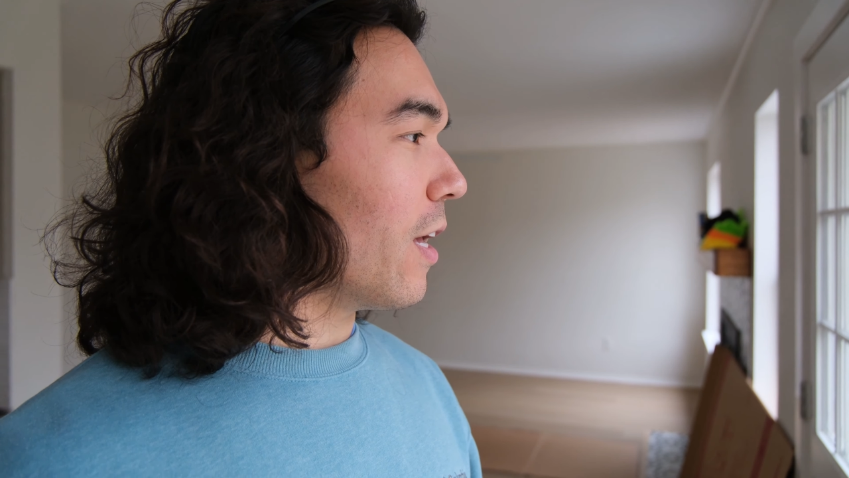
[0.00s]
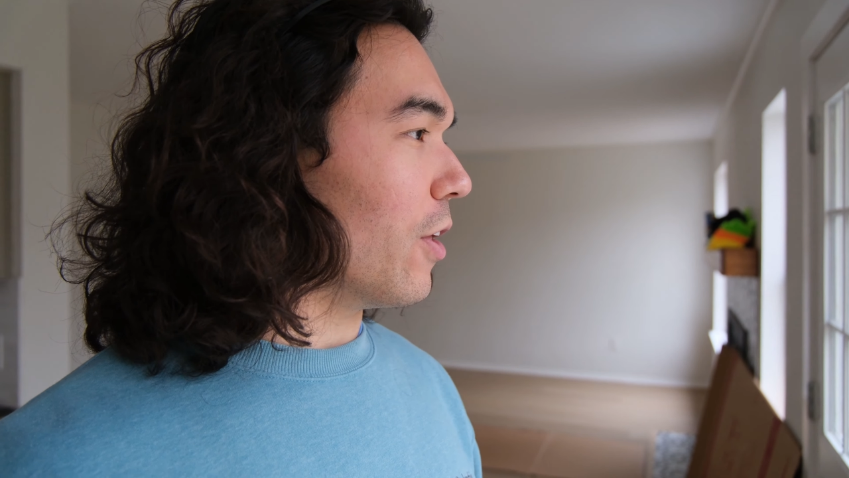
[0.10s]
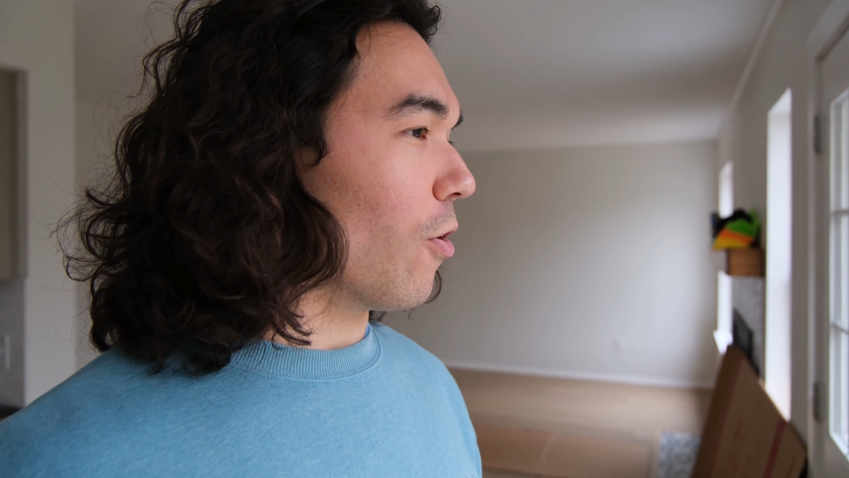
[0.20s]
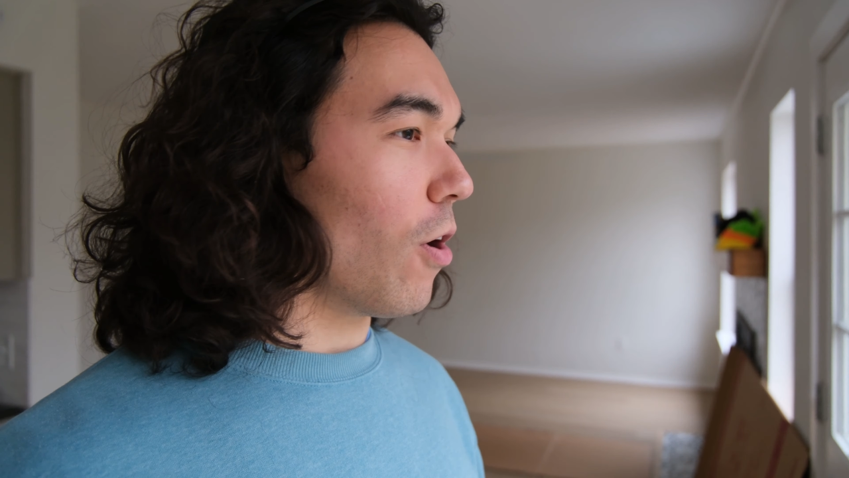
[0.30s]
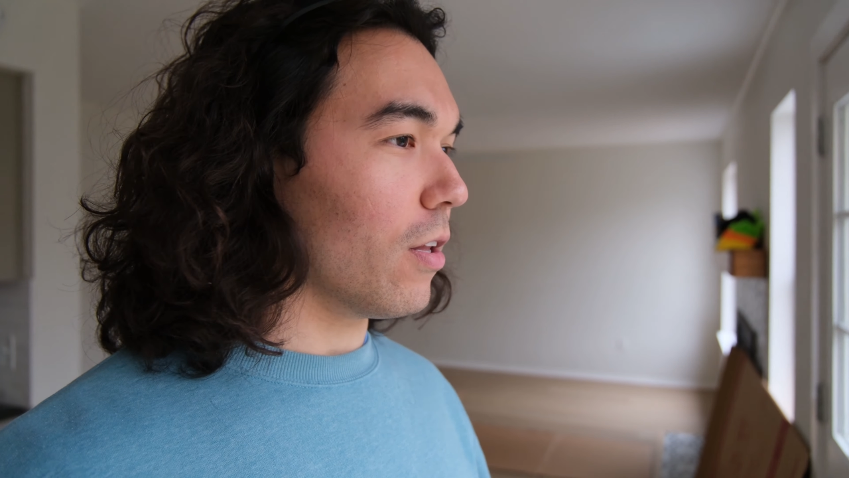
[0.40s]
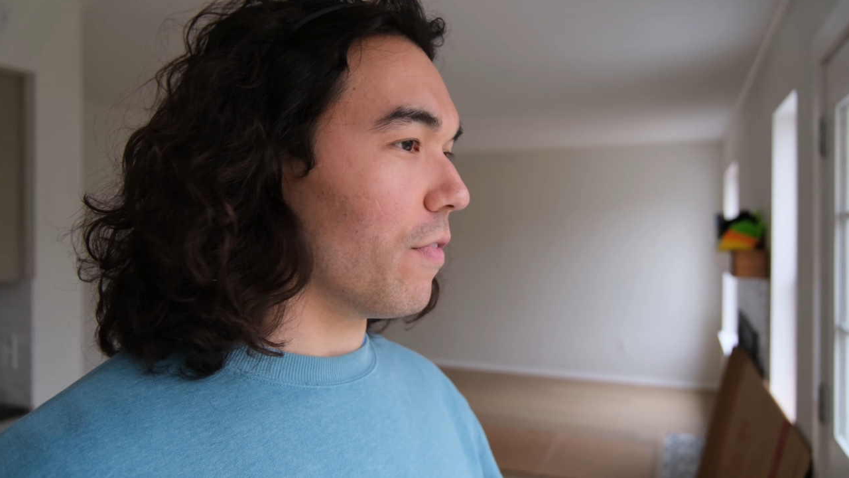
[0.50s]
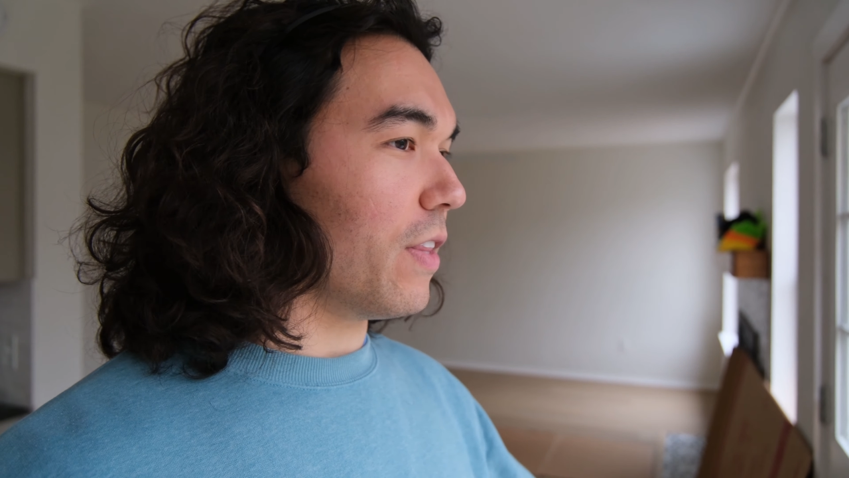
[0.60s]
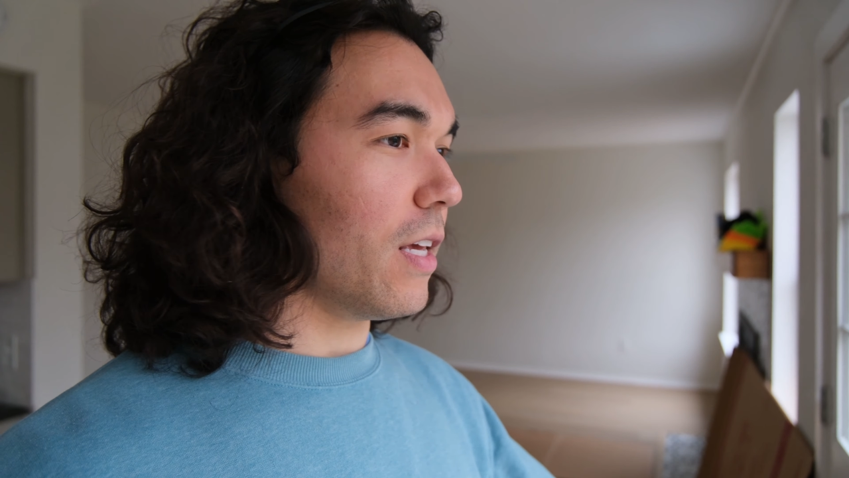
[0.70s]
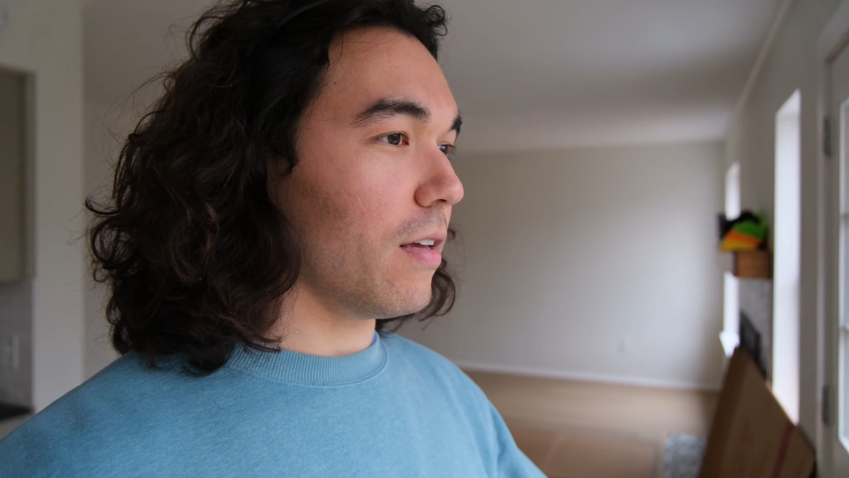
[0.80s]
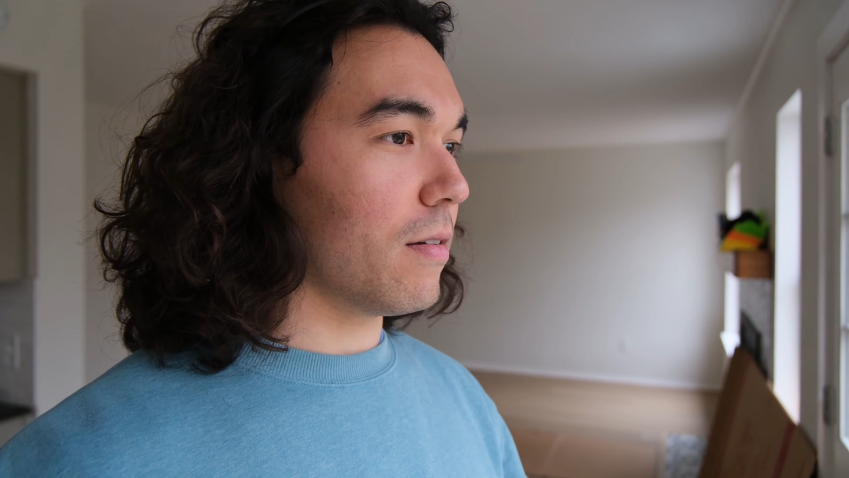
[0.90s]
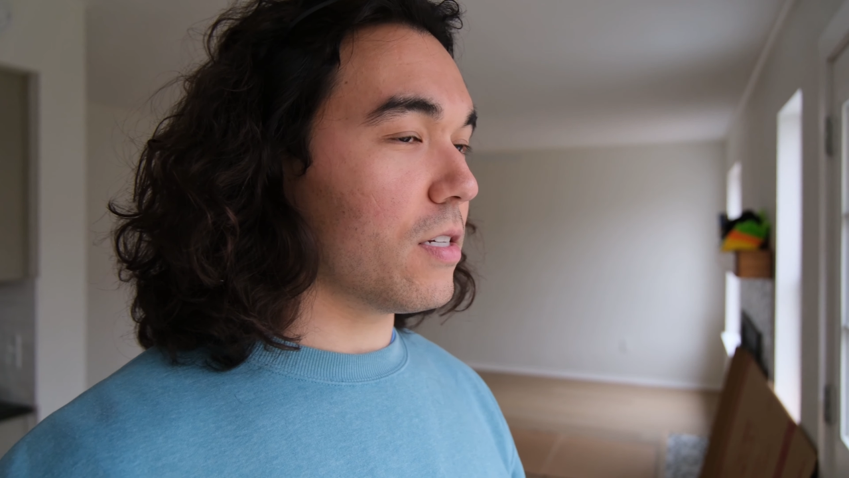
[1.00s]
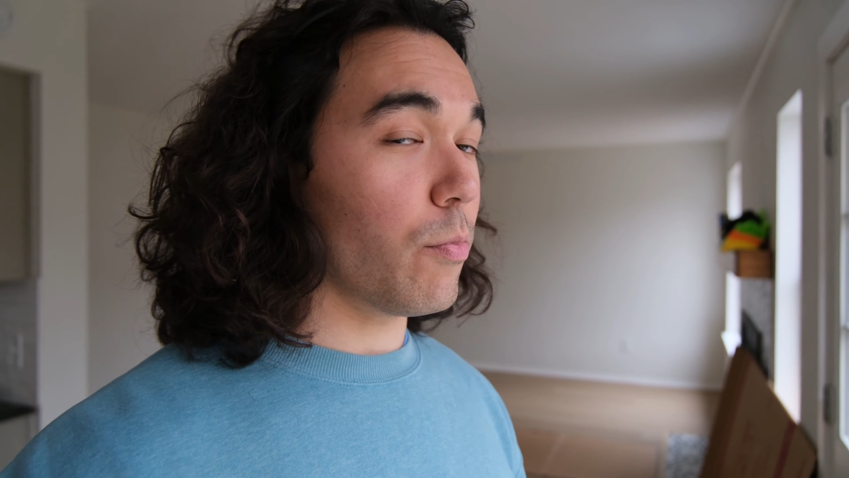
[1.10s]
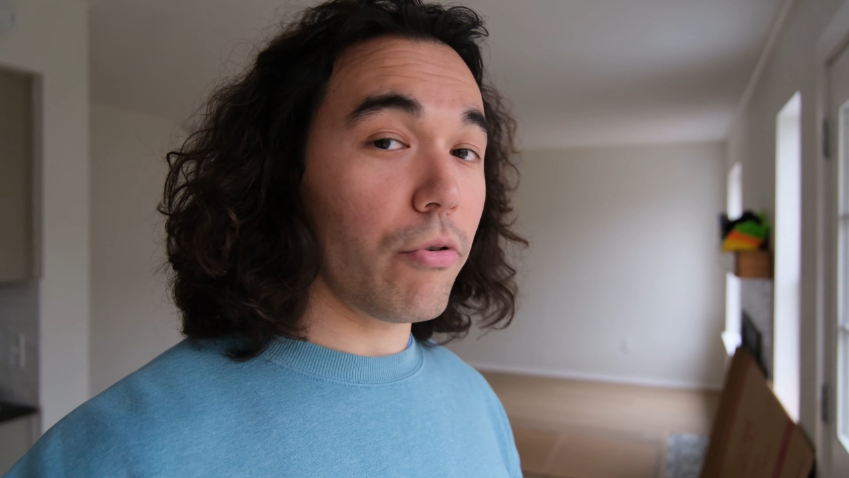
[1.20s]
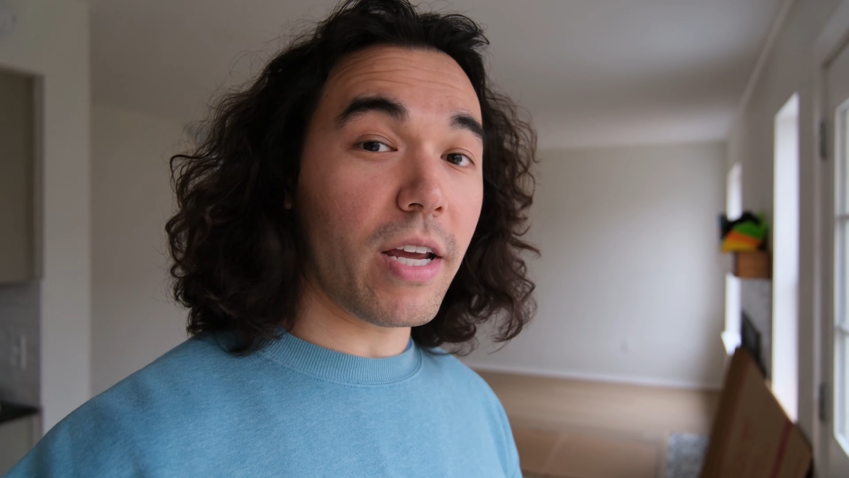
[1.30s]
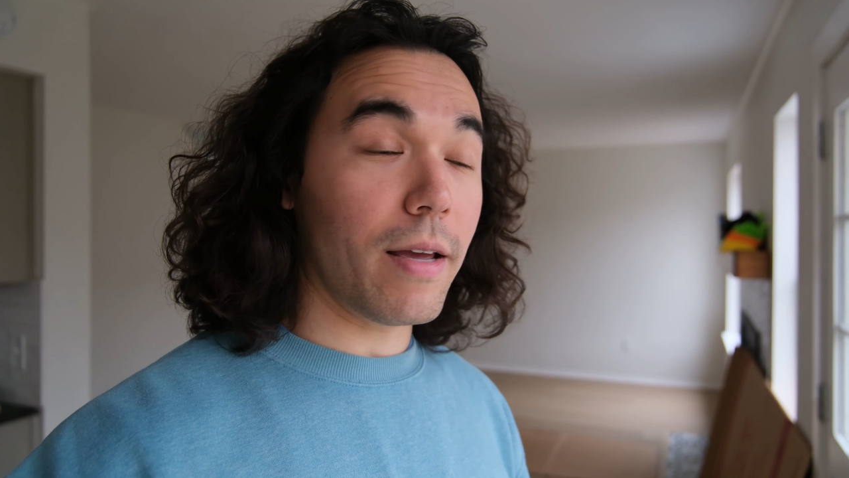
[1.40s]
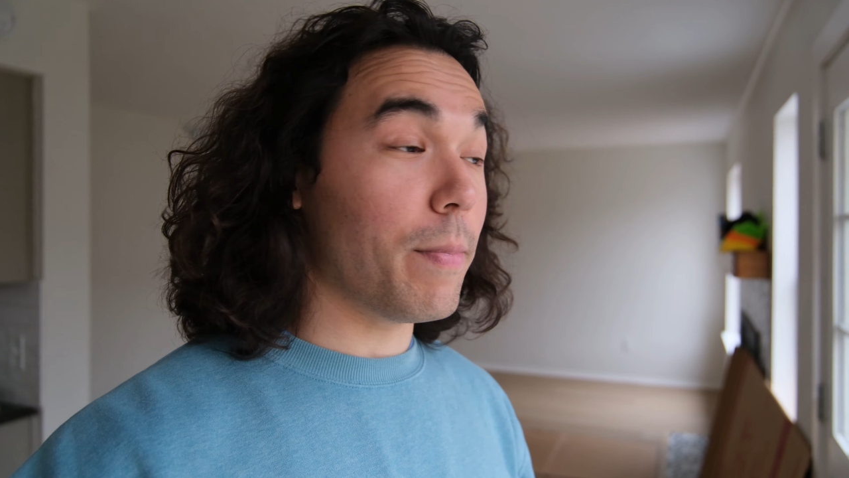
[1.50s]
all of the debris